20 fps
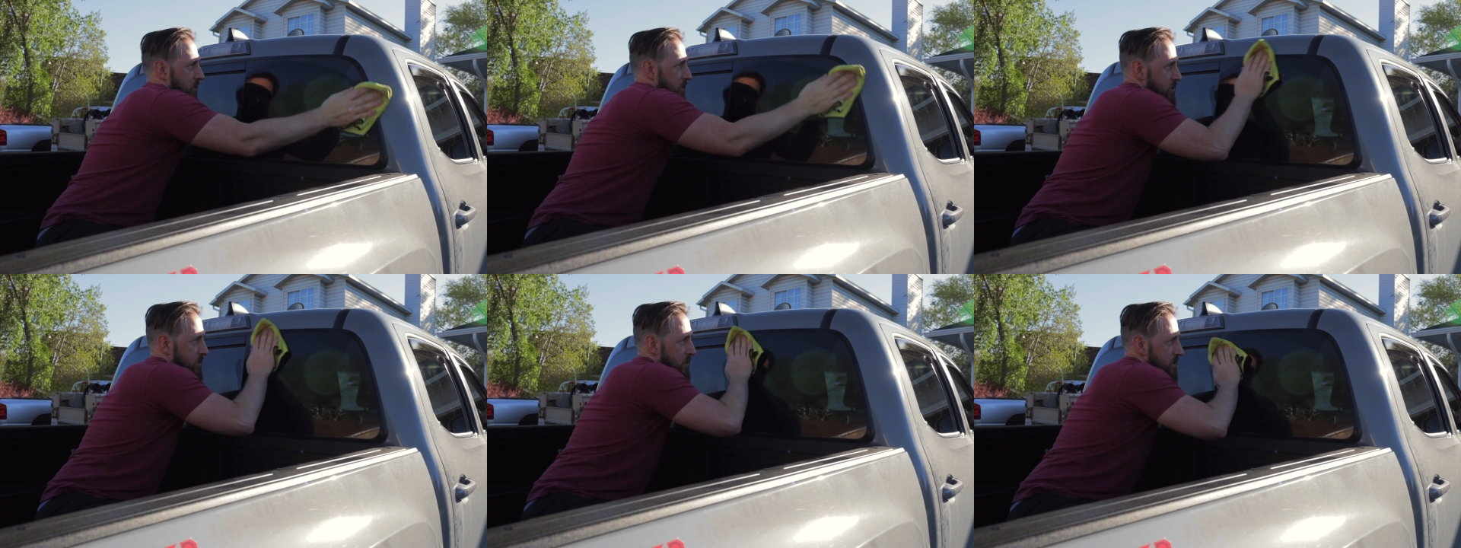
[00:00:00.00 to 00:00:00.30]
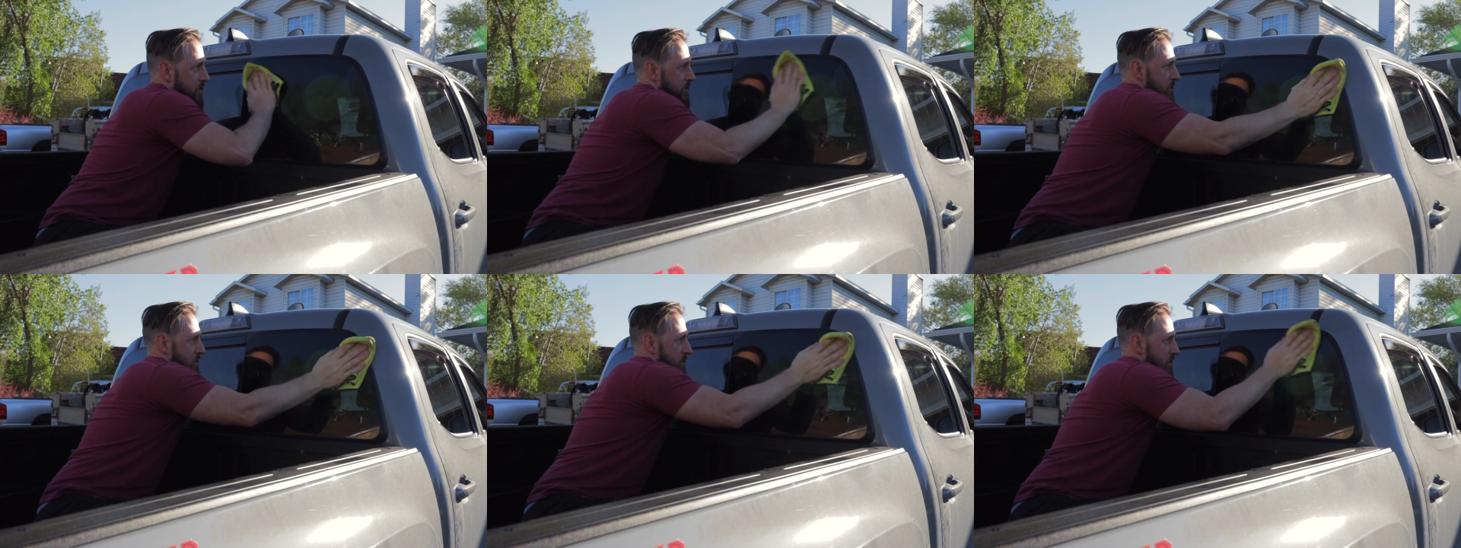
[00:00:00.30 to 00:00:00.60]

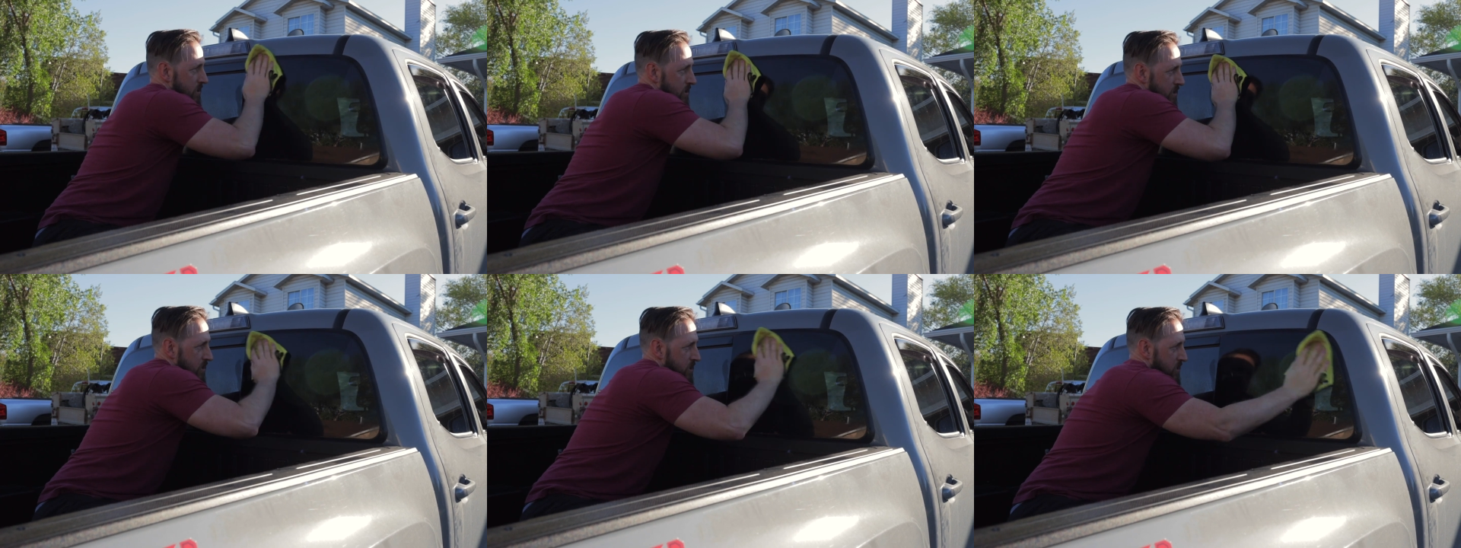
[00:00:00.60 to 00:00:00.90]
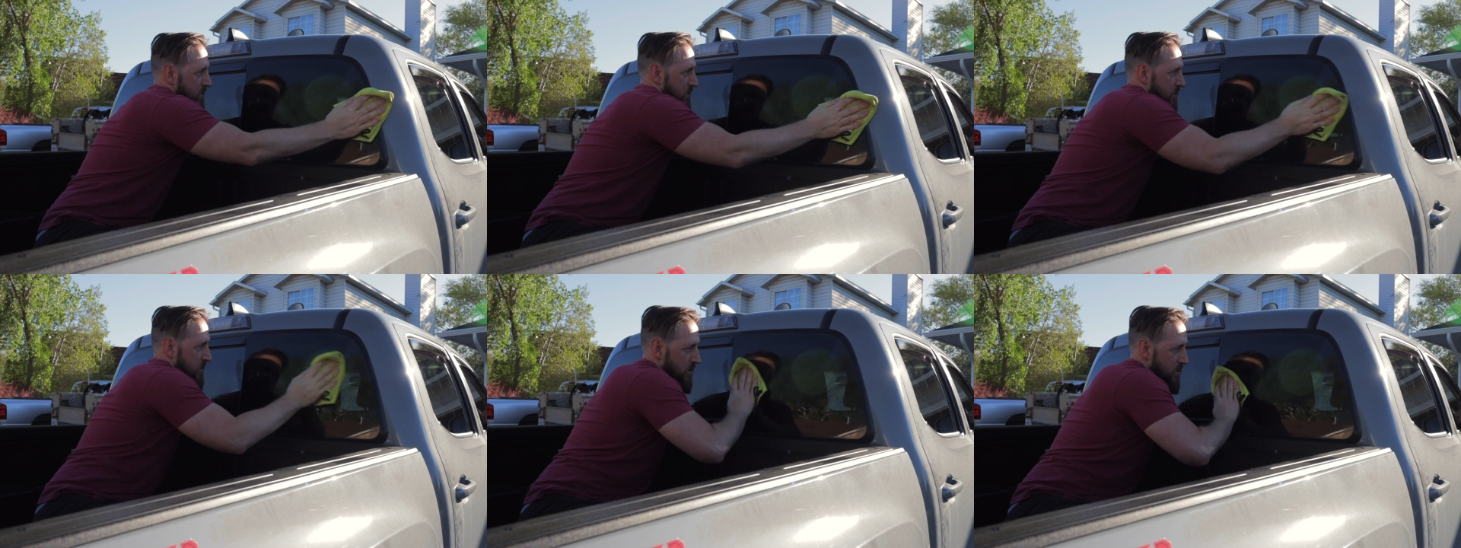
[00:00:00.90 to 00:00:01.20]
sure
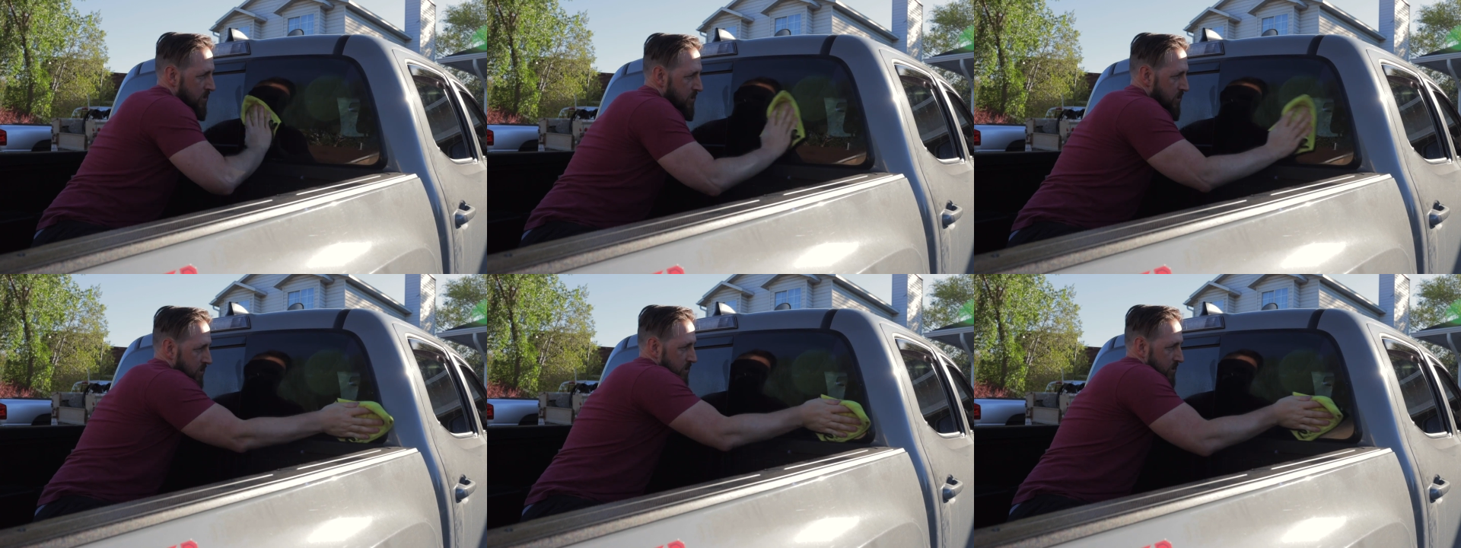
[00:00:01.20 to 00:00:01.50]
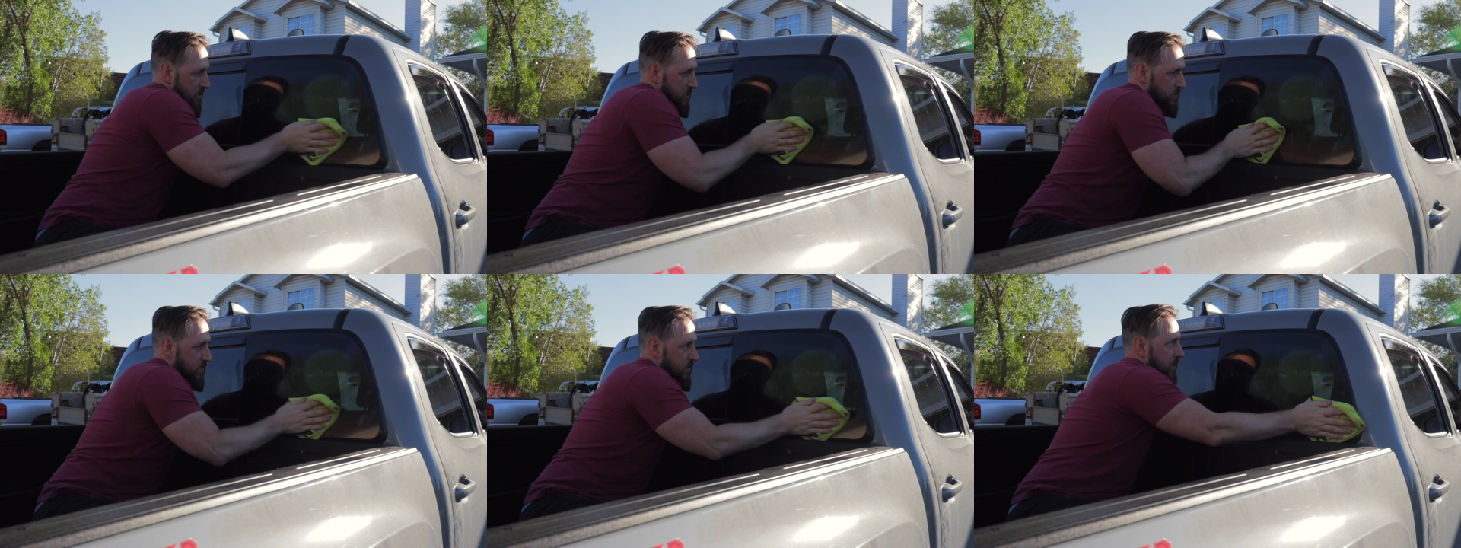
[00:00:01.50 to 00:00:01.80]

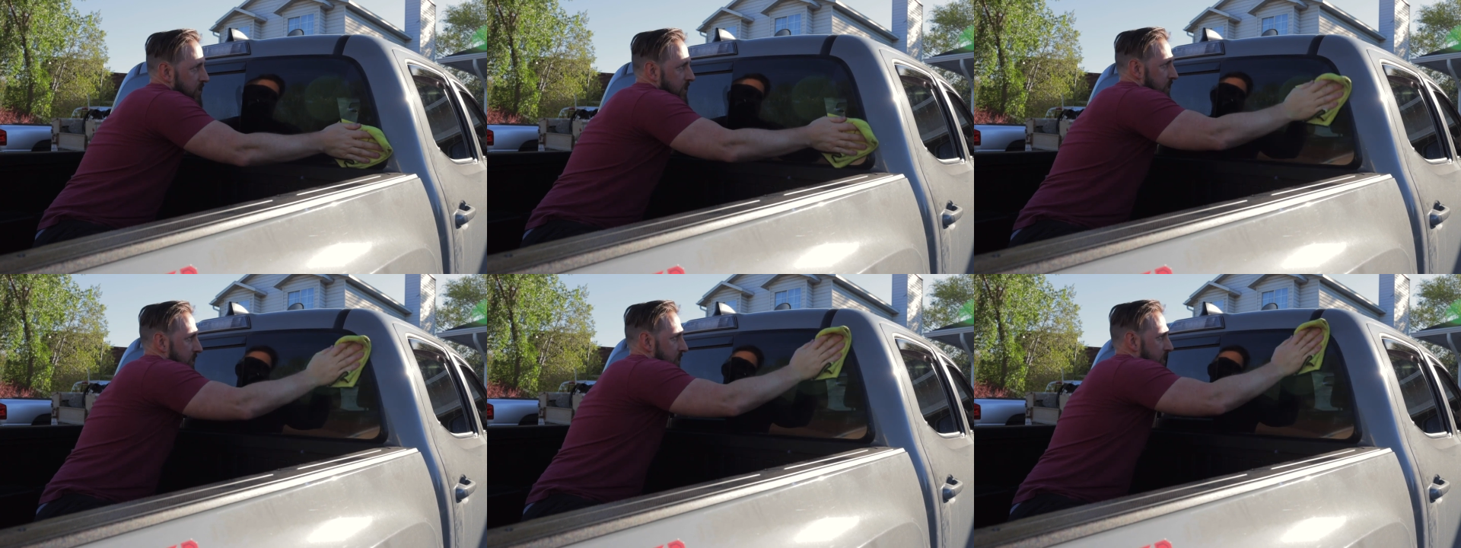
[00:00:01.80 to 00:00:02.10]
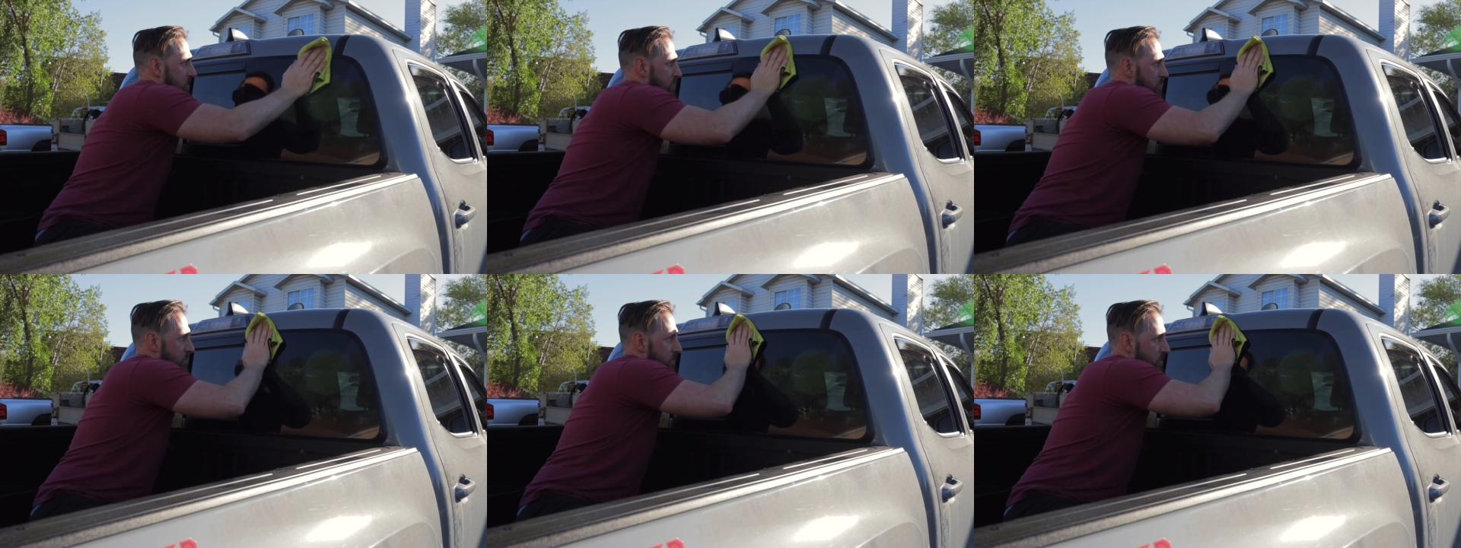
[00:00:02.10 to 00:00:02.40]
we get
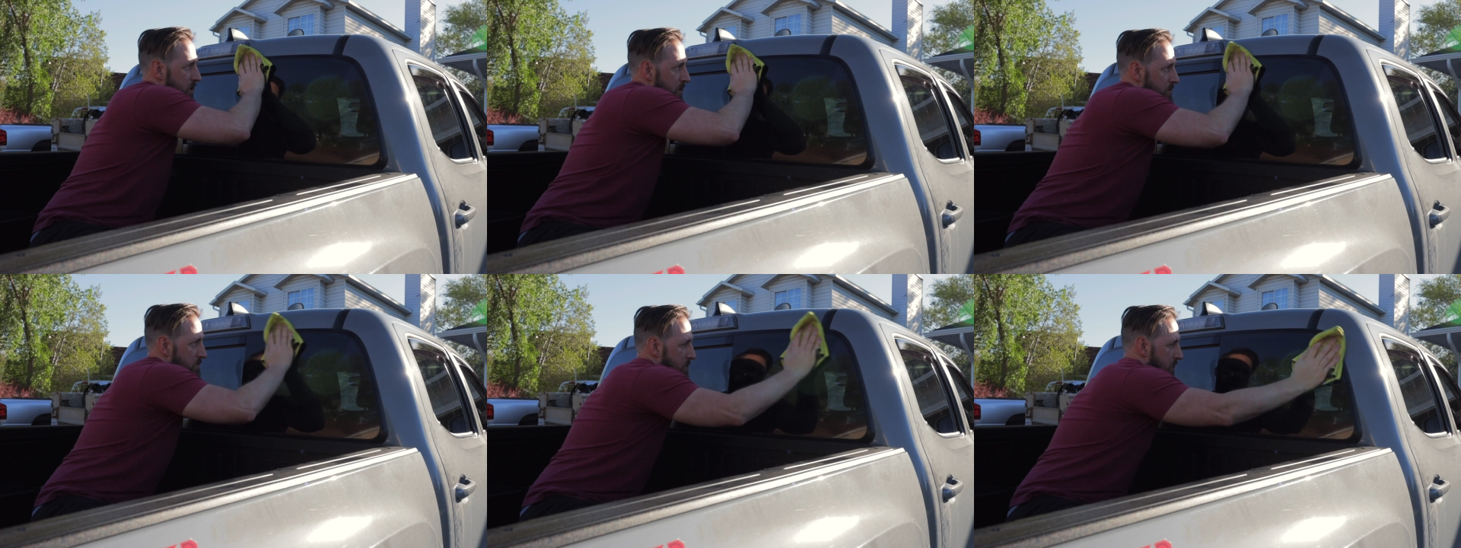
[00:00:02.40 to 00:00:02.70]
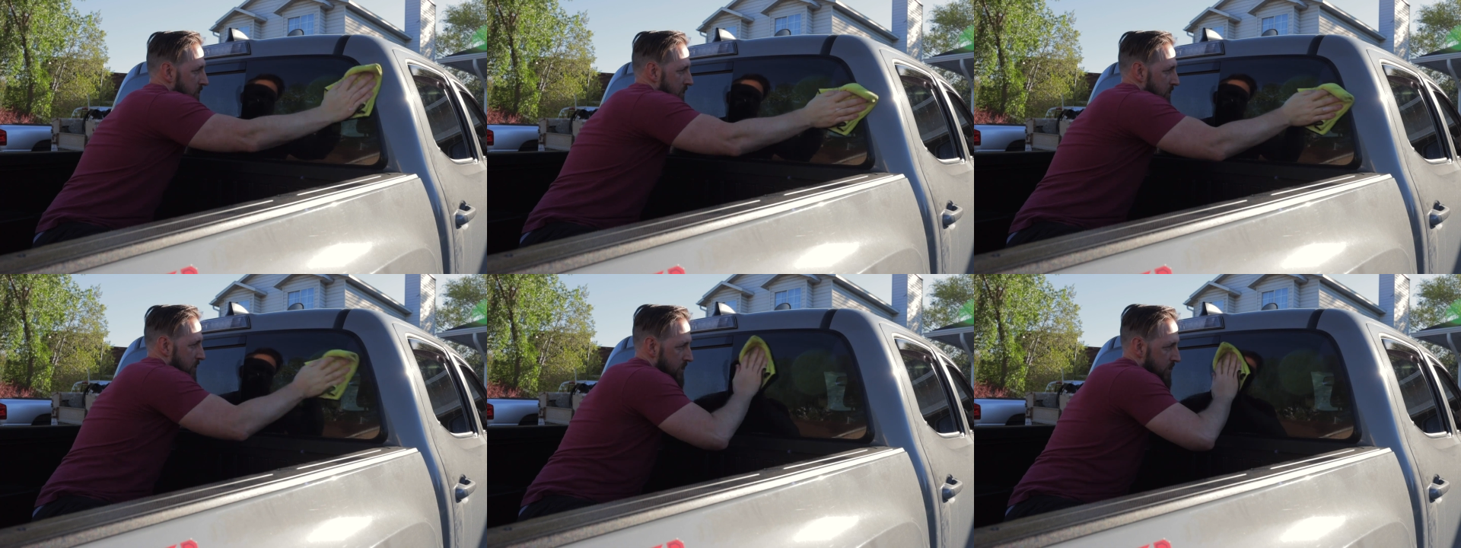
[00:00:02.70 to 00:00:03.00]
this one wiped
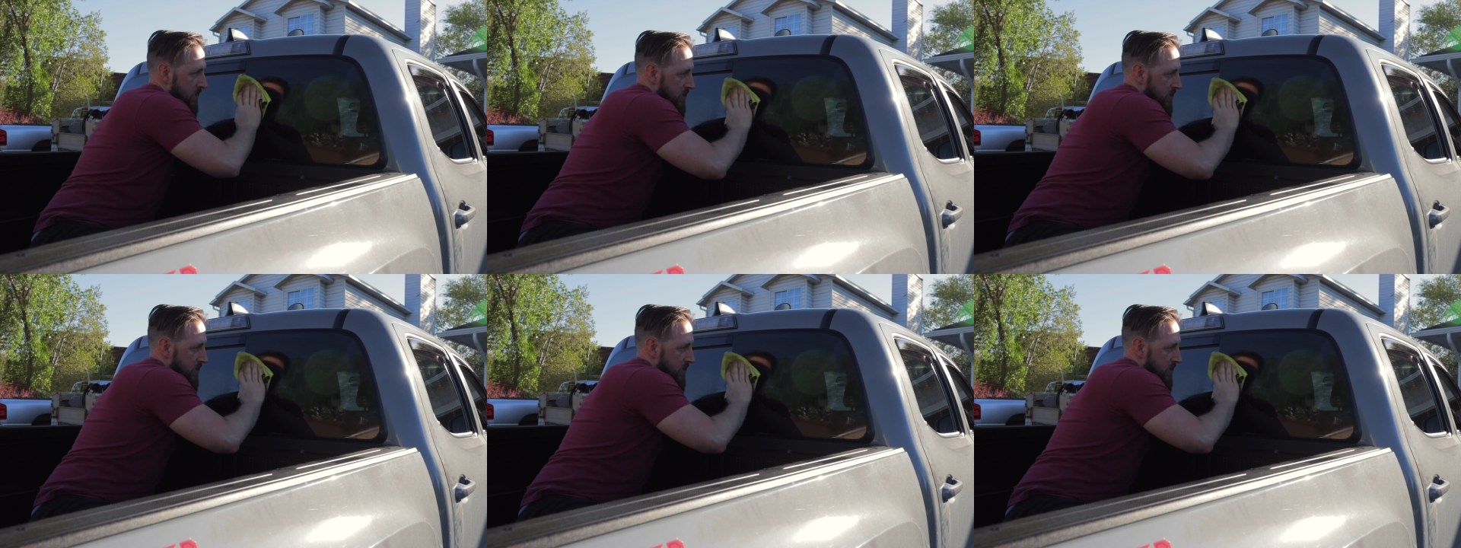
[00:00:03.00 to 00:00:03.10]
down.